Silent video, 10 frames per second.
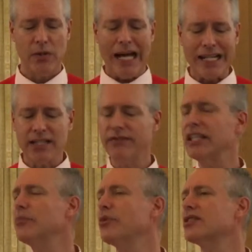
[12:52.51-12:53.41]
to
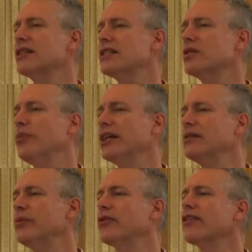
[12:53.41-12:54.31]
actively
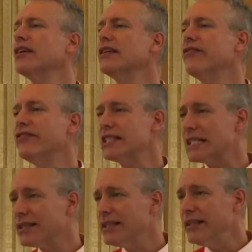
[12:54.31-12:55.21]
participate both
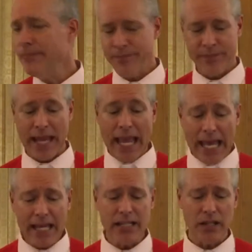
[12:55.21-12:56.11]
physically
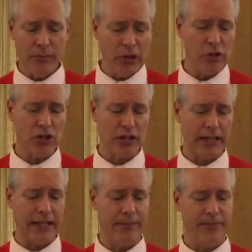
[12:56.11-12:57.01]
and
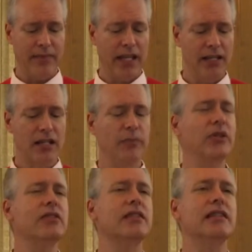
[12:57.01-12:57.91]
emotionally in
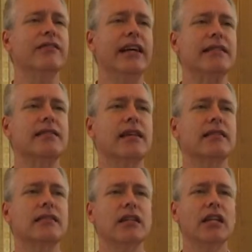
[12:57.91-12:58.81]
community events
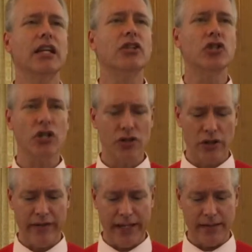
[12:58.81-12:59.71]
and in
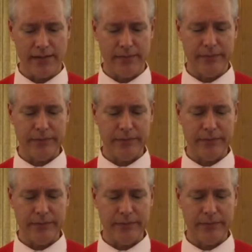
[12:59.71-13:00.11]
church events.